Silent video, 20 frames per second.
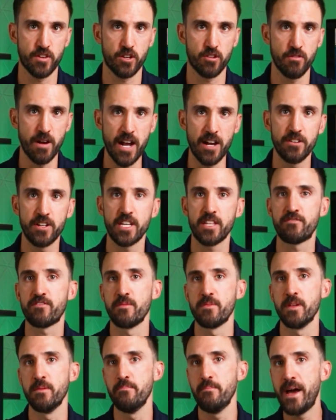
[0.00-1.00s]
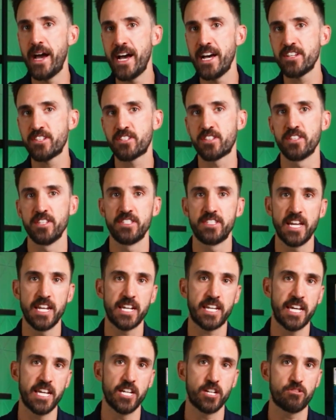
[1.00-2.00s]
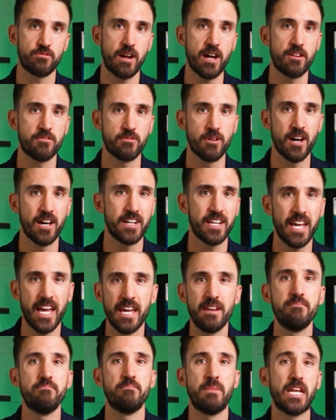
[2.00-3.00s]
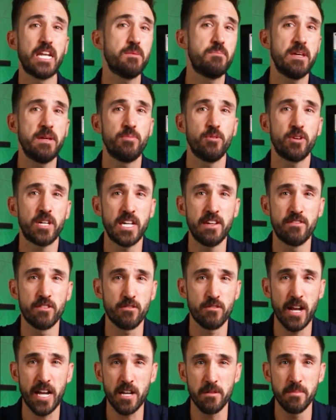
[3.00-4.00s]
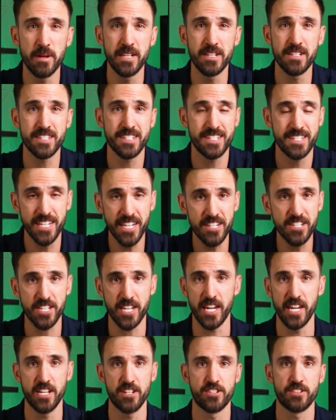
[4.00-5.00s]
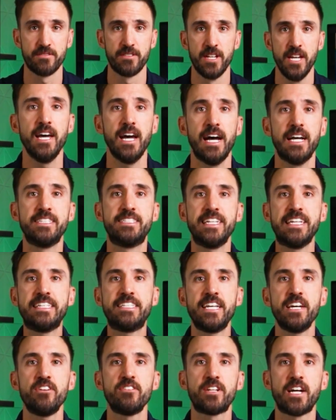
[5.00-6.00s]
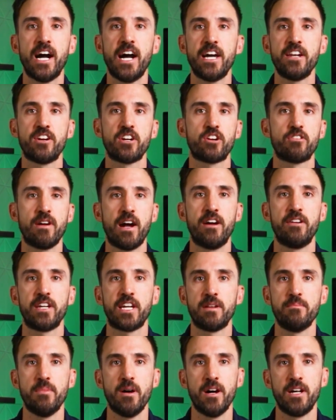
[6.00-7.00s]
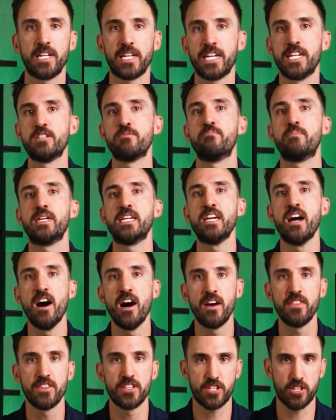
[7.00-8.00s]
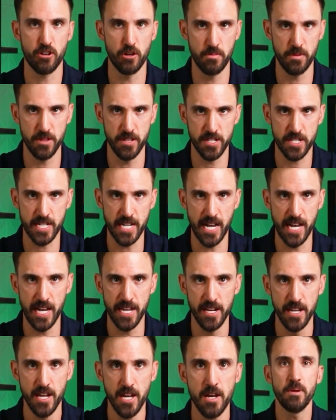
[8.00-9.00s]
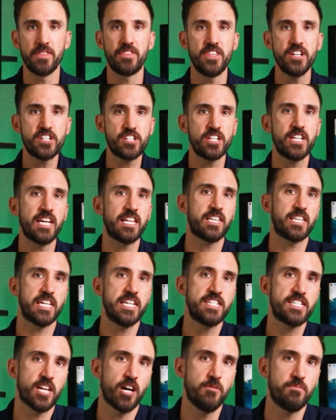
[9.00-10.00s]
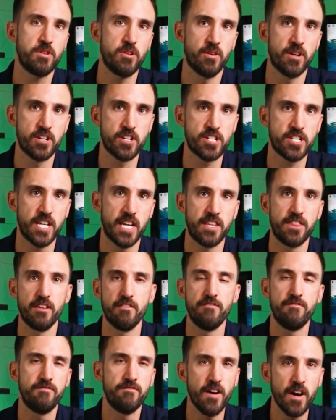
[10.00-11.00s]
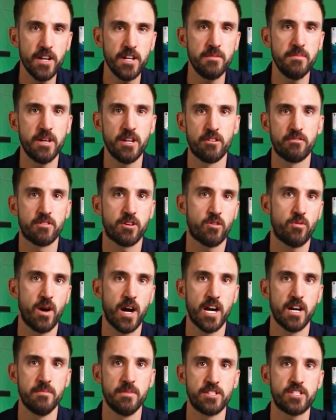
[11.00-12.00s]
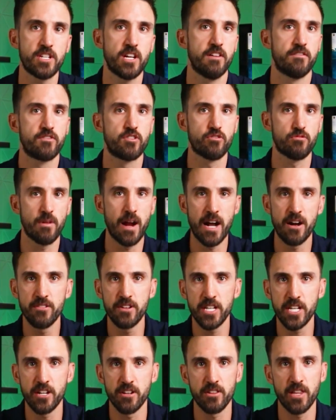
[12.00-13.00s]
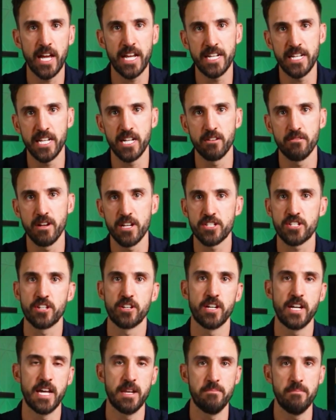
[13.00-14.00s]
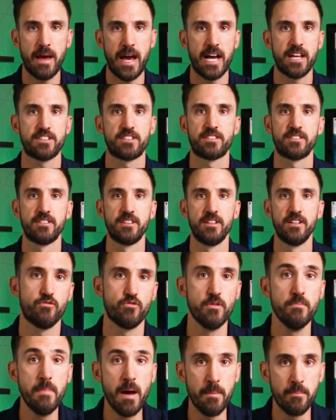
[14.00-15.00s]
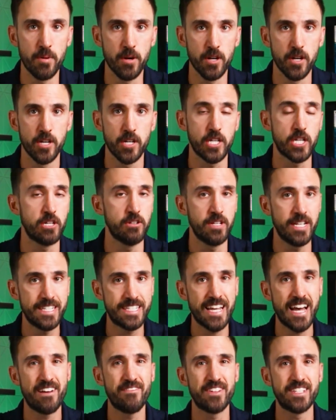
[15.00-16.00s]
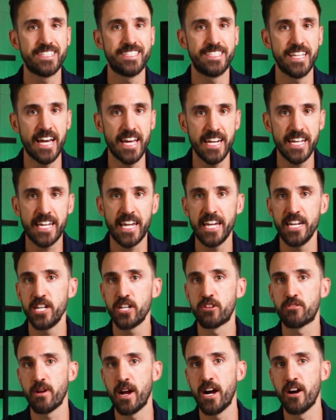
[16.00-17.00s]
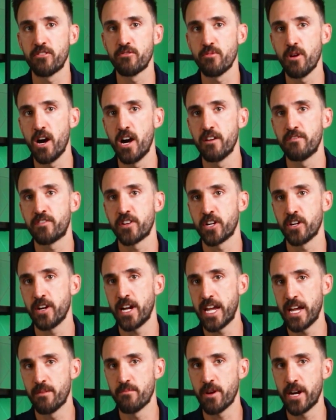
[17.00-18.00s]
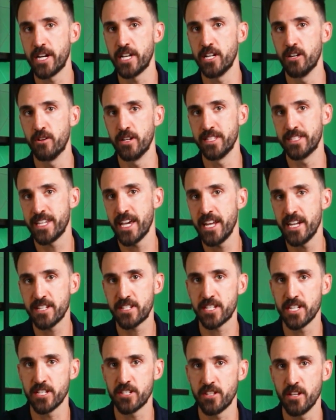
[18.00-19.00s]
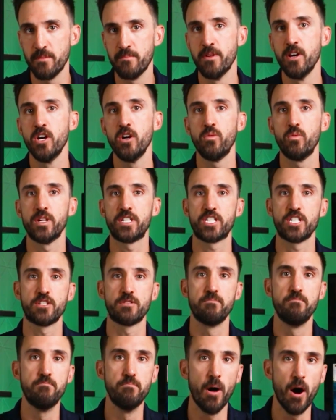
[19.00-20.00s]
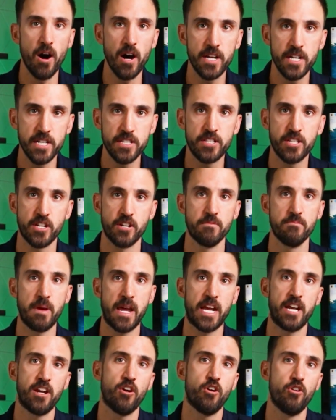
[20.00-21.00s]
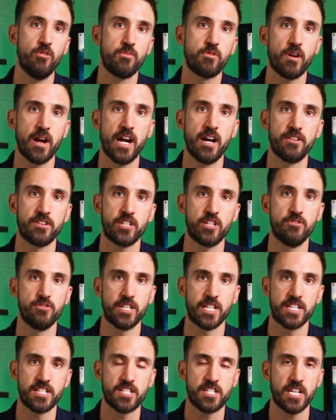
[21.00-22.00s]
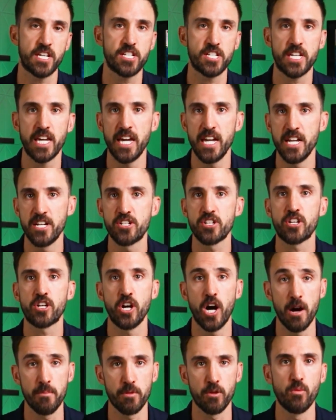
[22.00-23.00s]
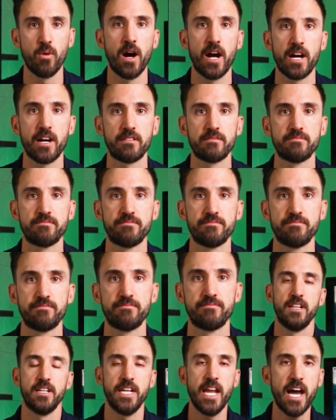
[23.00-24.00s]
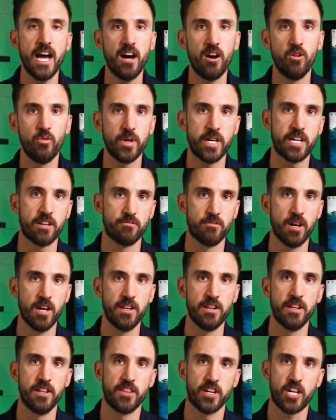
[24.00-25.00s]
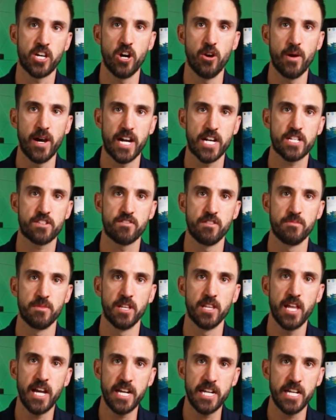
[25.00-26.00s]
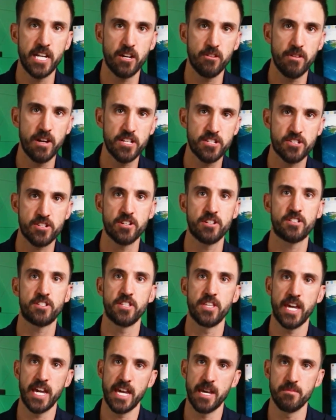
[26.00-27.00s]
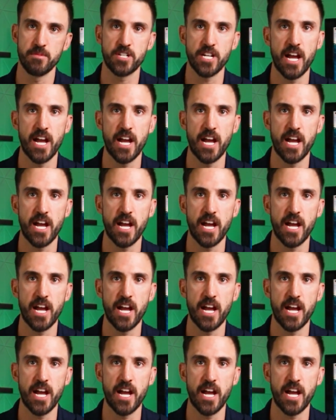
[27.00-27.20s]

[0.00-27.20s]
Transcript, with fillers: for grounding from the mast to the dedicated ground rod, and many people even recommend 6 gauge. A detailed guide on grounding and bonding is beyond the scope of this guide, but this should at least help you understand the fundamental requirements of grounding your lightning arrestor and mast. Remember, you need to have a dedicated ground rod for your ham radio antenna system, which is bonded to your main home ground using 6 gauge copper wire. Now we can run the coax from the lightning arrestor to the ham